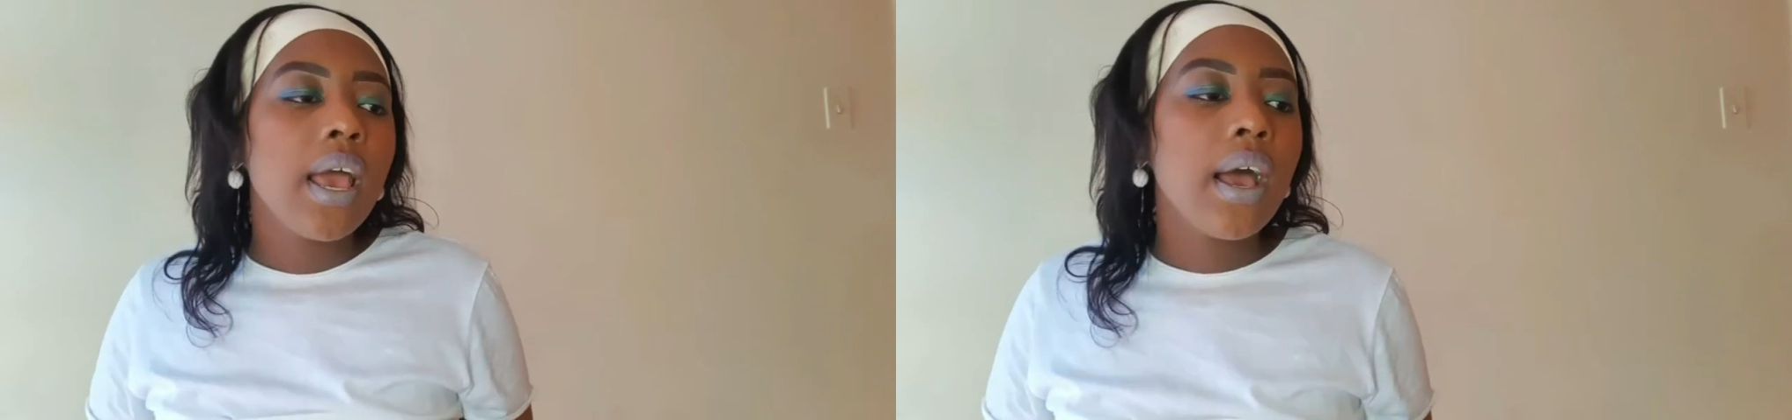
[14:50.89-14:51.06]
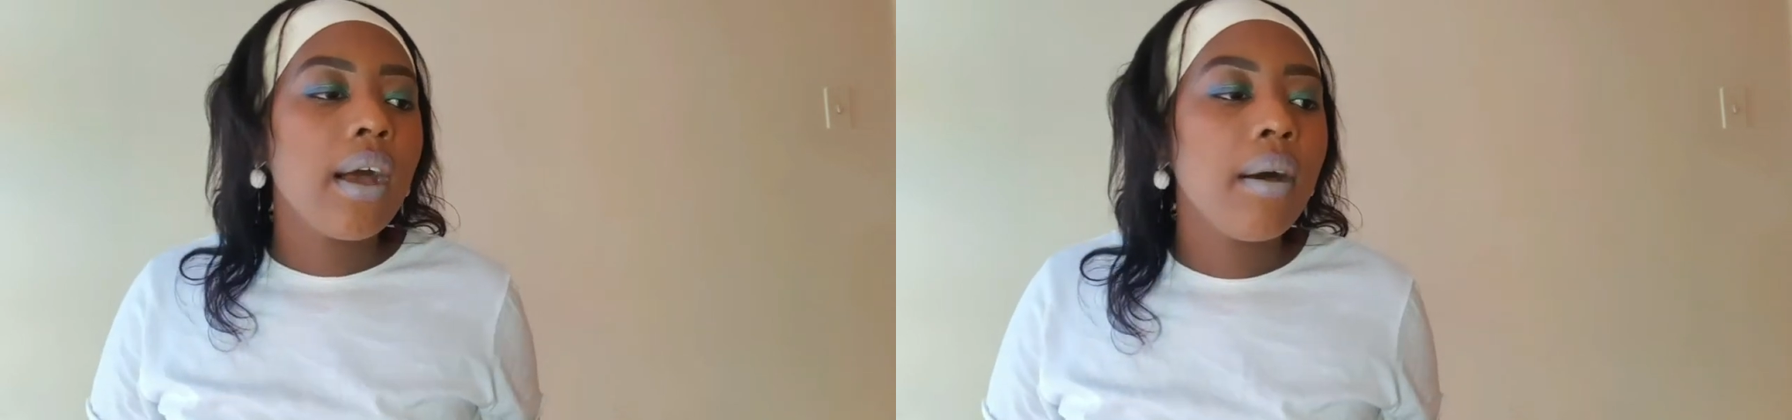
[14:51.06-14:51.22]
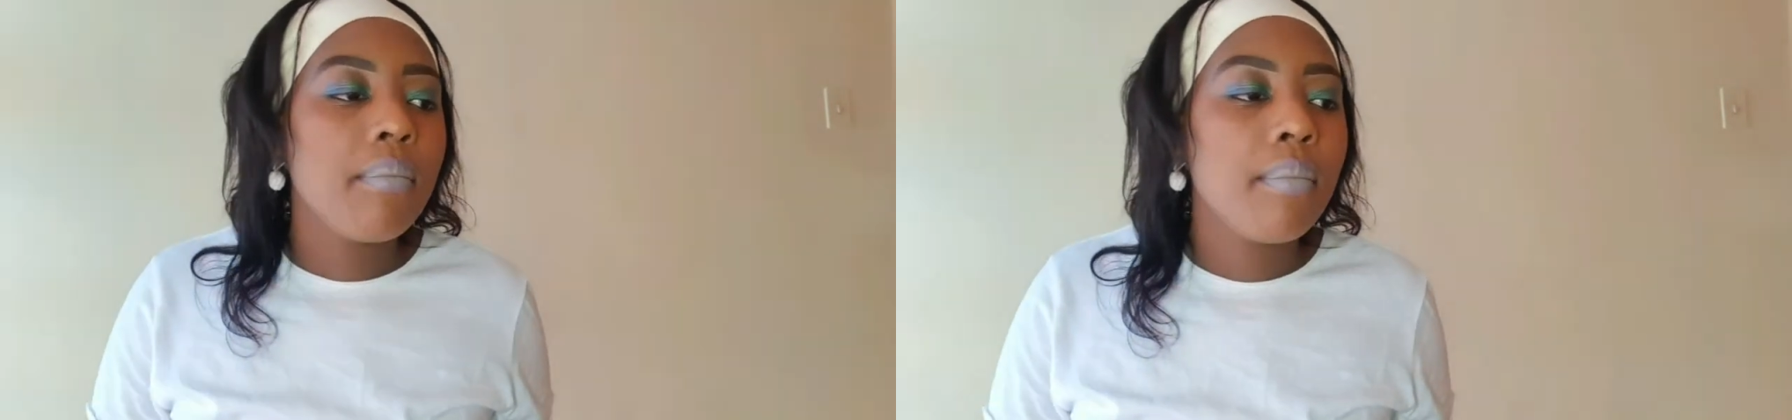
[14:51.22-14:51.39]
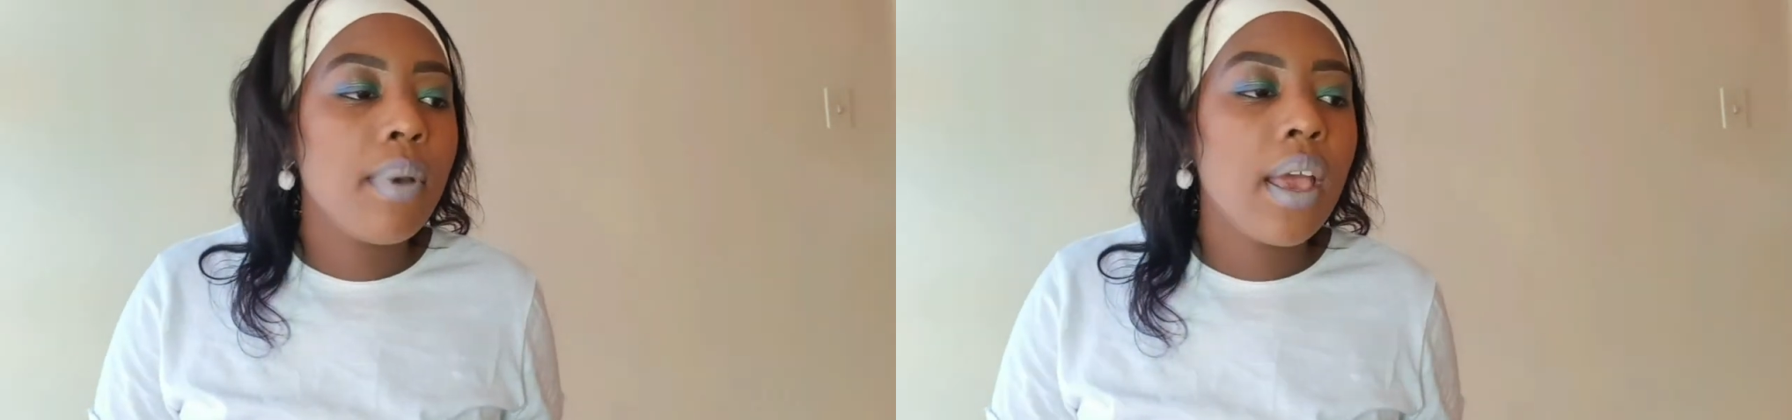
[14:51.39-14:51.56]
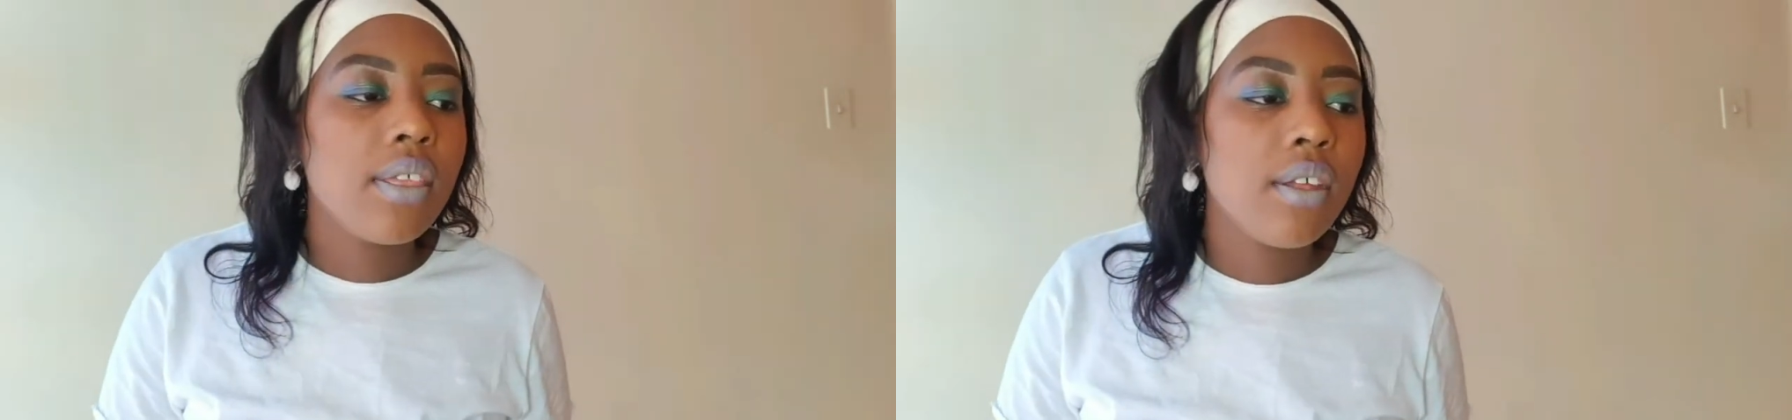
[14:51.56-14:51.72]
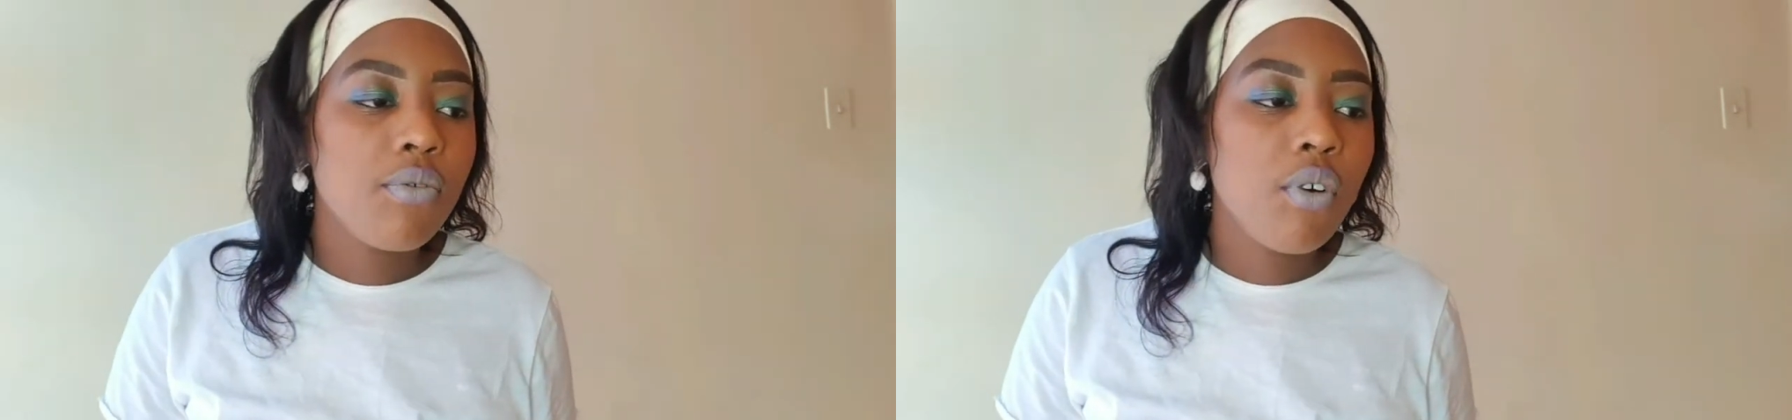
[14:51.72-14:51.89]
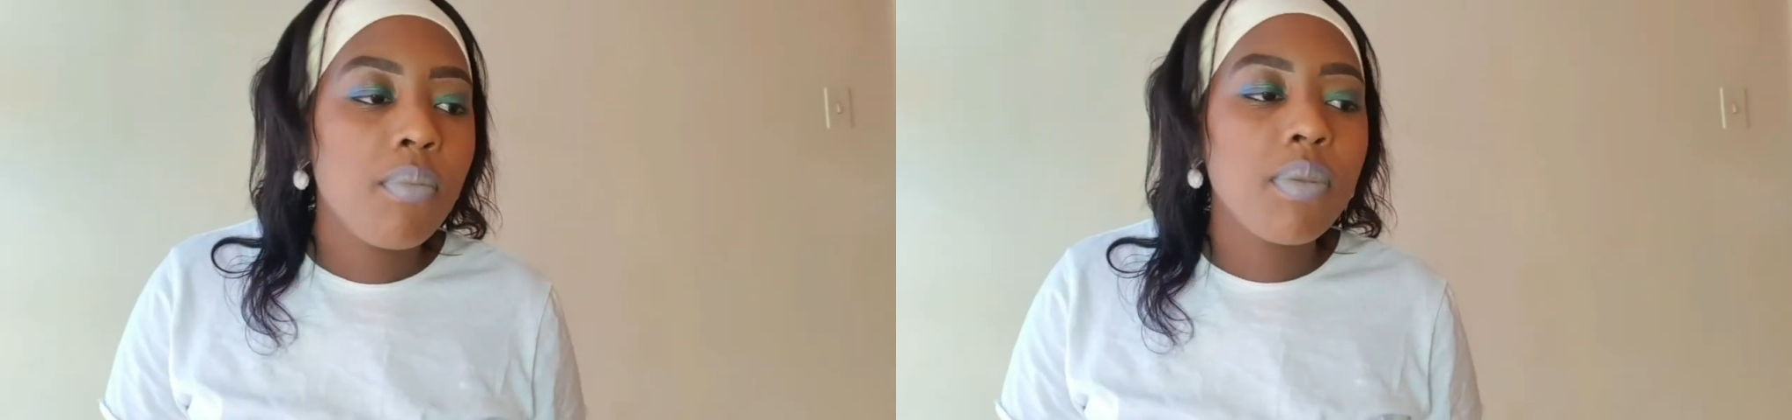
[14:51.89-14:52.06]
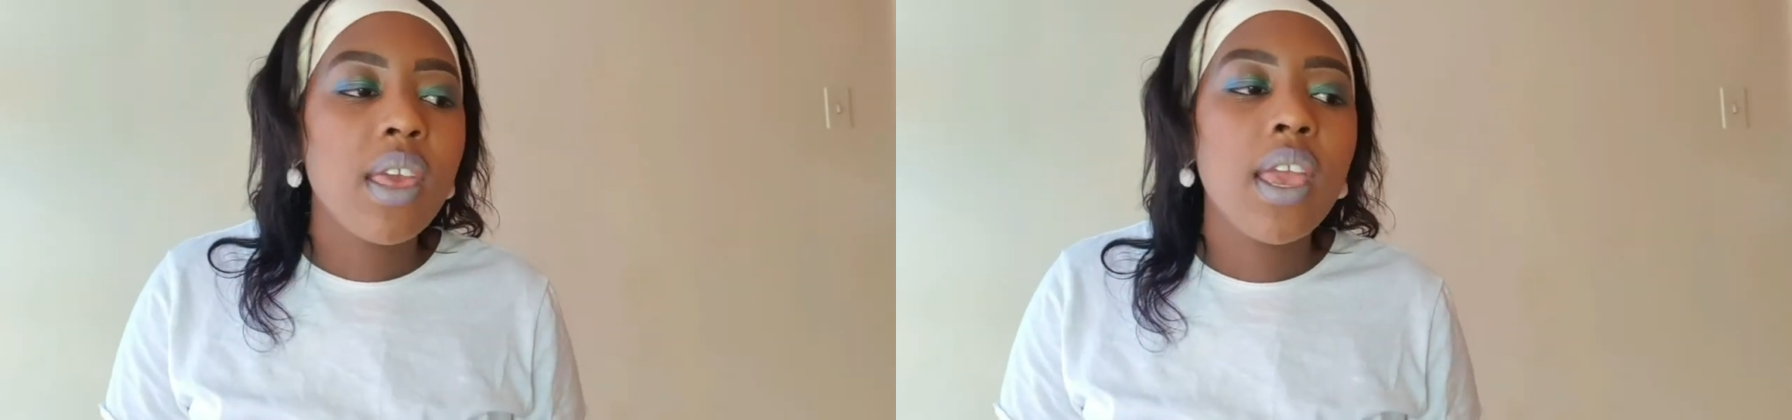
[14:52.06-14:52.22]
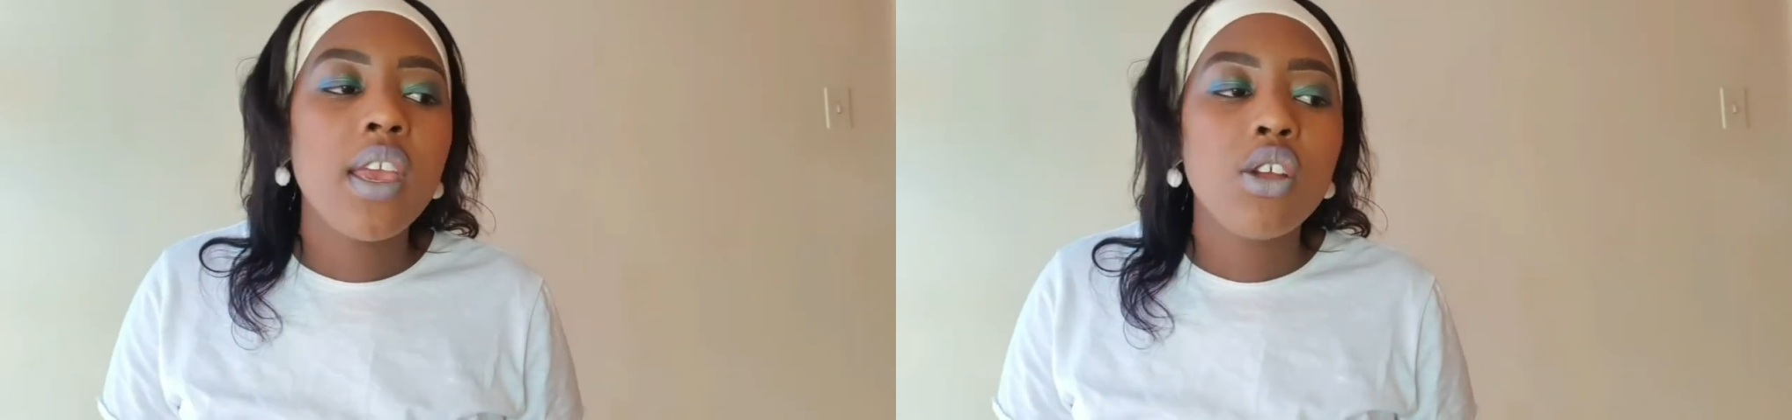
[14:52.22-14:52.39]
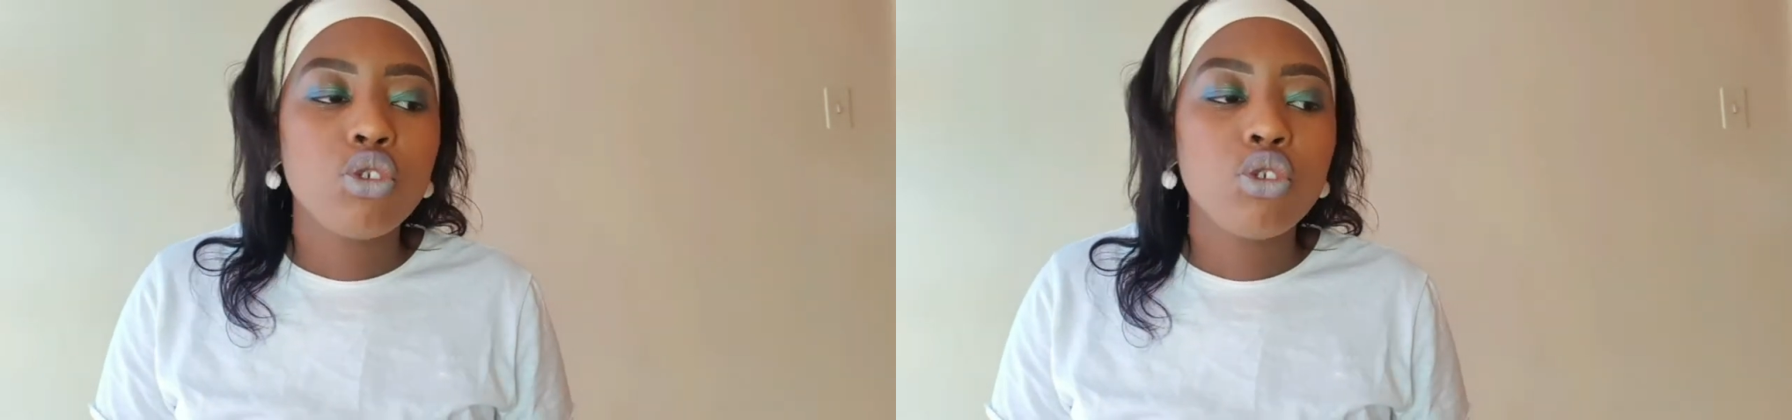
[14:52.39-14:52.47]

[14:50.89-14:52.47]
and then from there,